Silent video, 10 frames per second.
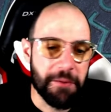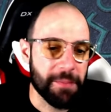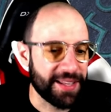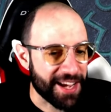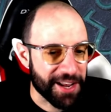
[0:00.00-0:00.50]

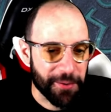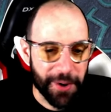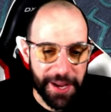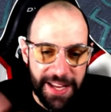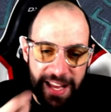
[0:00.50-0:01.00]
But
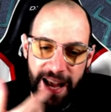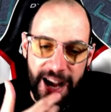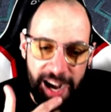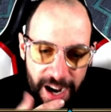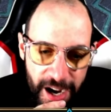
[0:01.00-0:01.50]
anyway,
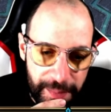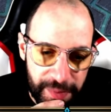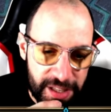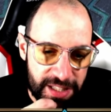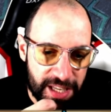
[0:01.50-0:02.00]

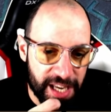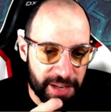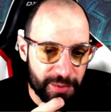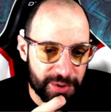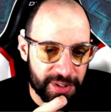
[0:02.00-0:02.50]
um,
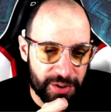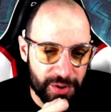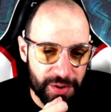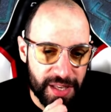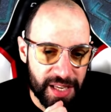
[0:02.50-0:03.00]
Sihan Moon, do
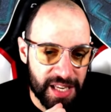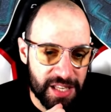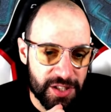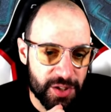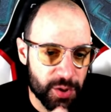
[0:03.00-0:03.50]
you think
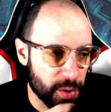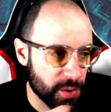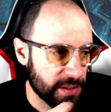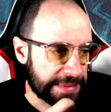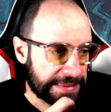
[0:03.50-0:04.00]
it's
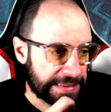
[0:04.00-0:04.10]
true?